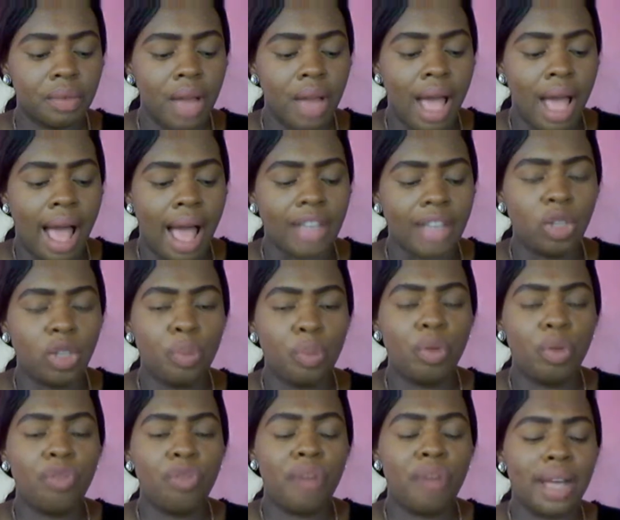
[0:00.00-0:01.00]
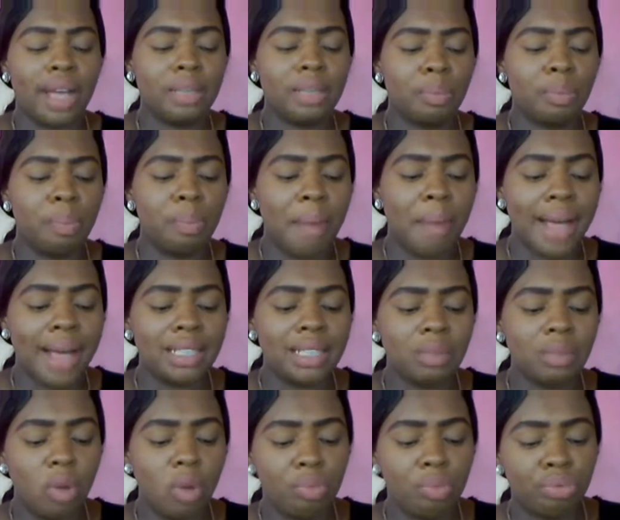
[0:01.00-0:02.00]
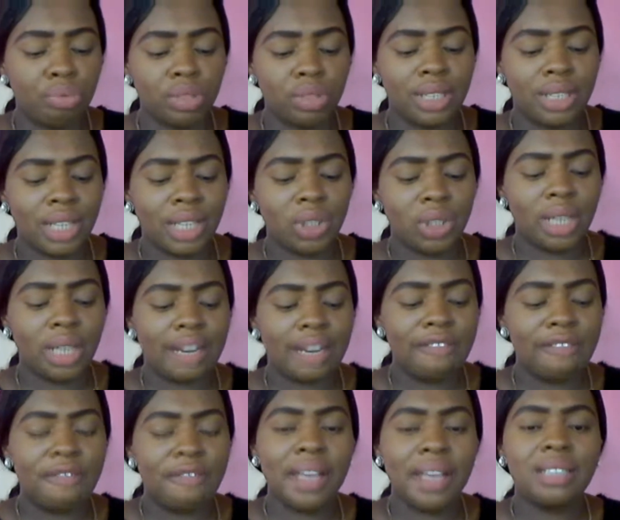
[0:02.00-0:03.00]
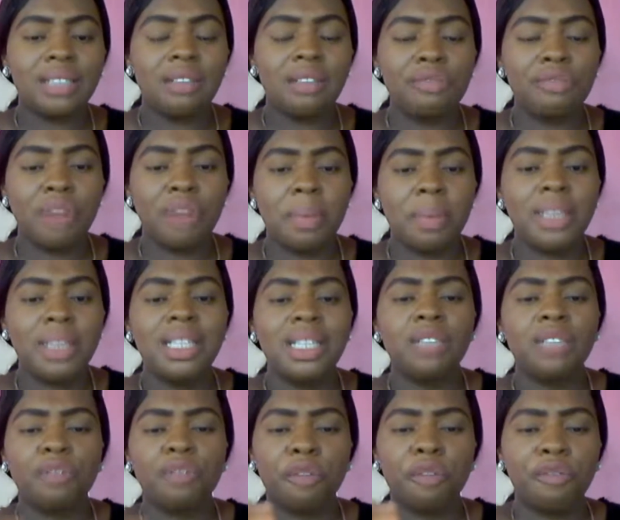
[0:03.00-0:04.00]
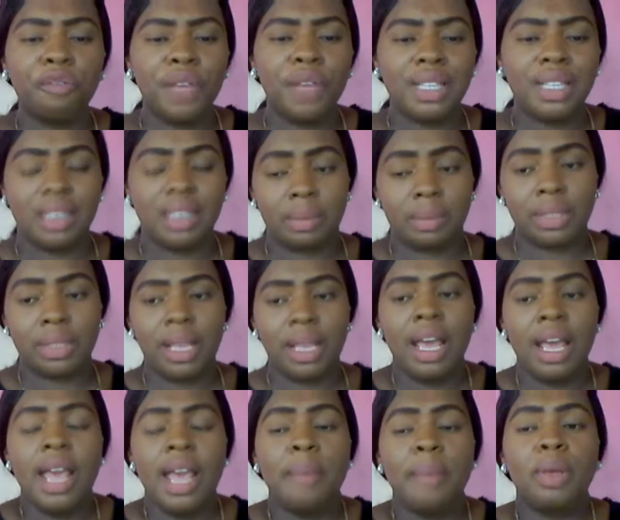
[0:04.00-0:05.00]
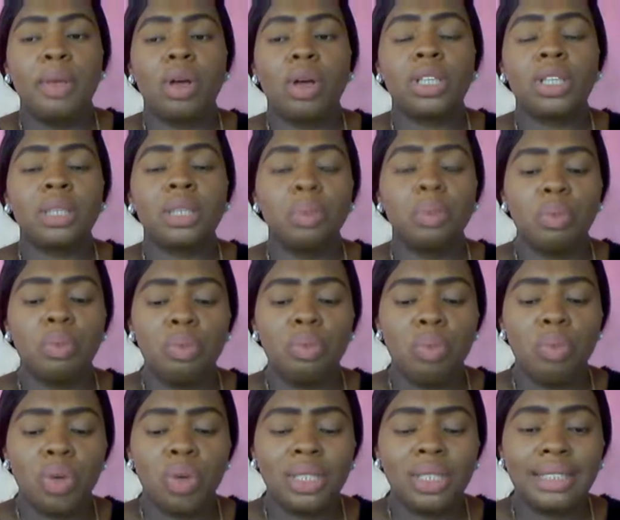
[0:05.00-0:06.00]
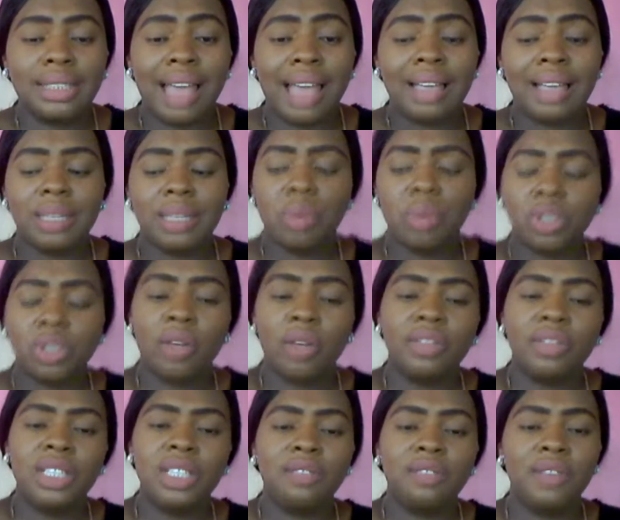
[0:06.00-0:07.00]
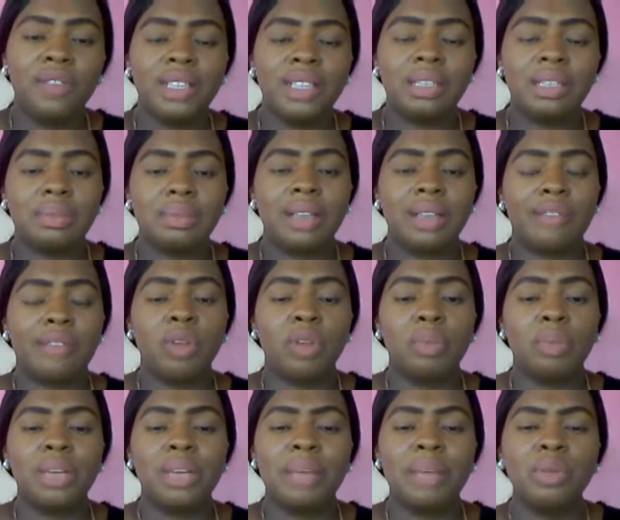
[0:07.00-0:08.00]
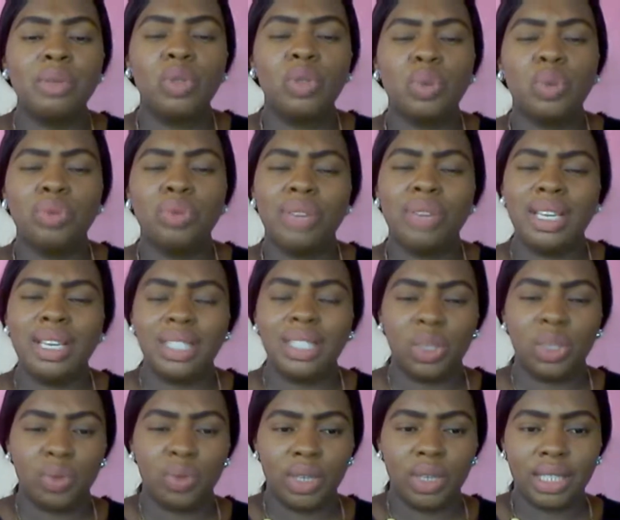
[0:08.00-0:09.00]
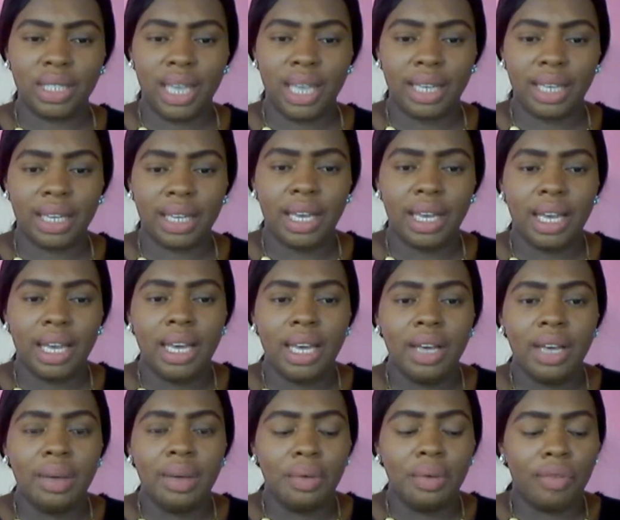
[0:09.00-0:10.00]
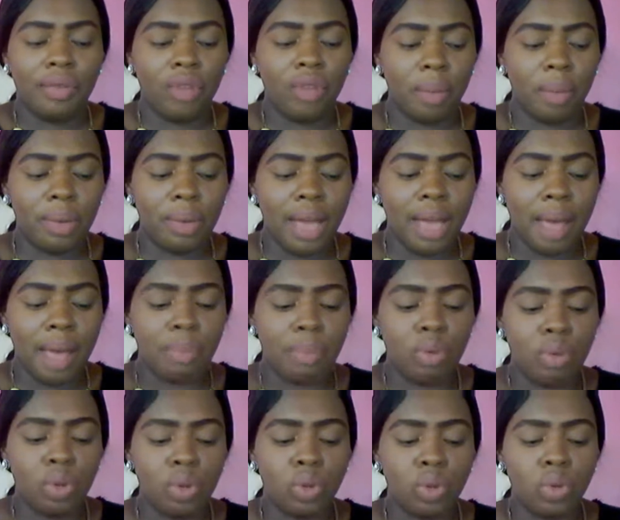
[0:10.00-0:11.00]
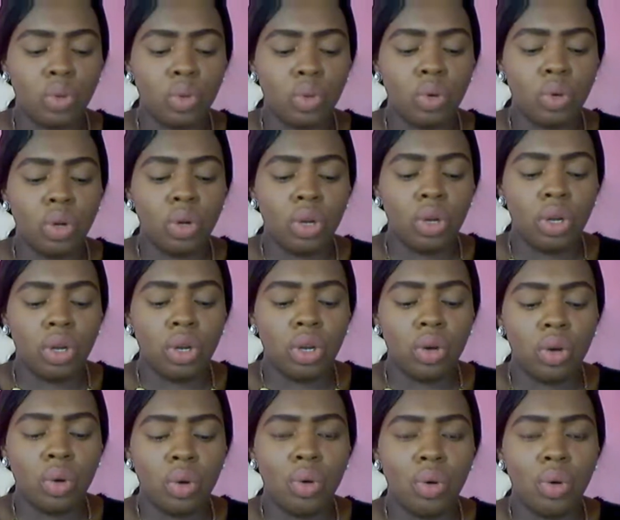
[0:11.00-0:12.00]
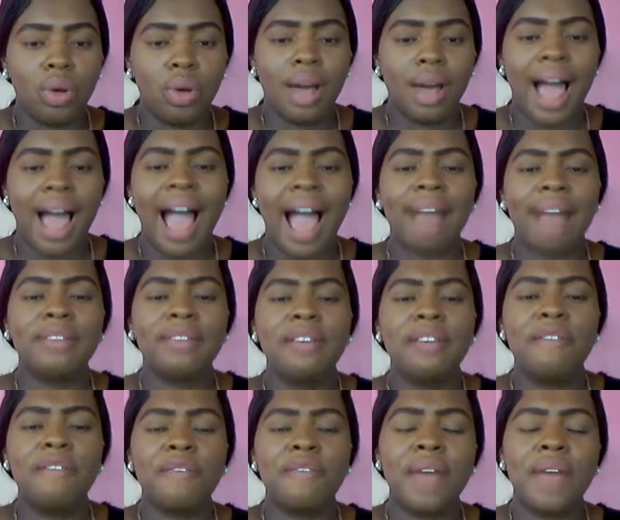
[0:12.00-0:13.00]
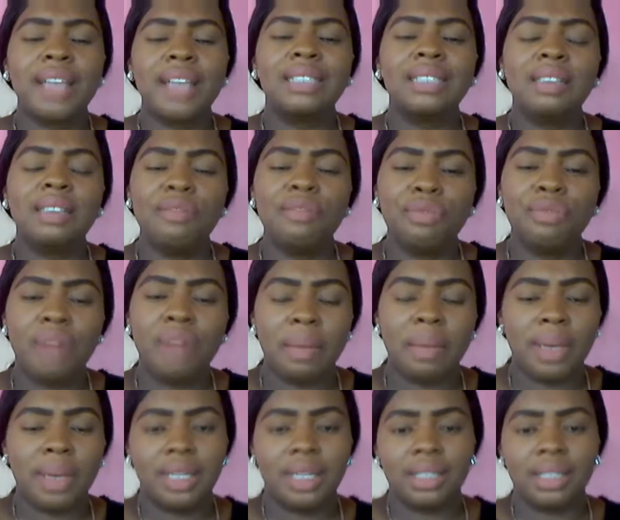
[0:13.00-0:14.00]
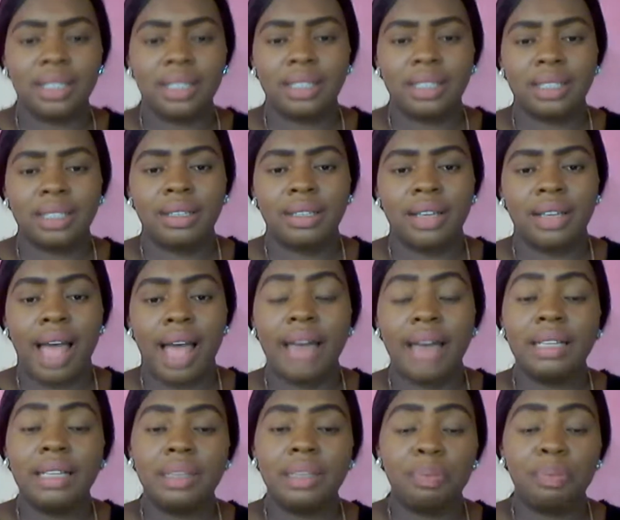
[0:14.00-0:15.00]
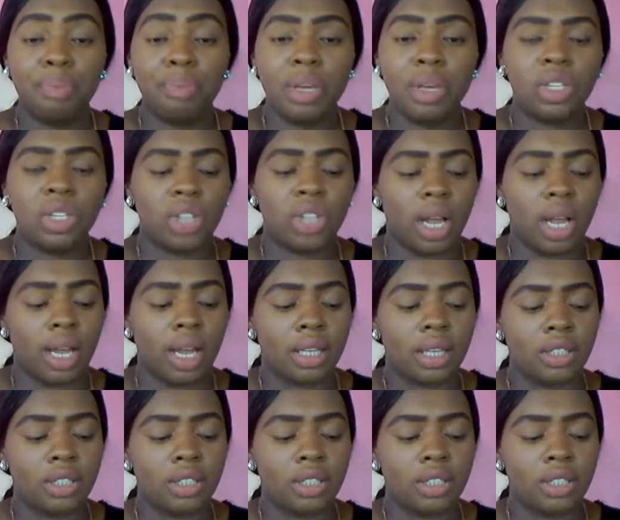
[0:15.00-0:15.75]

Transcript: and to provide maximum protection and effective remedies for victims. Because most times, most of these victims have not been able to be reintegrated. They've not been able to, have effective remedies, and it's a big challenge.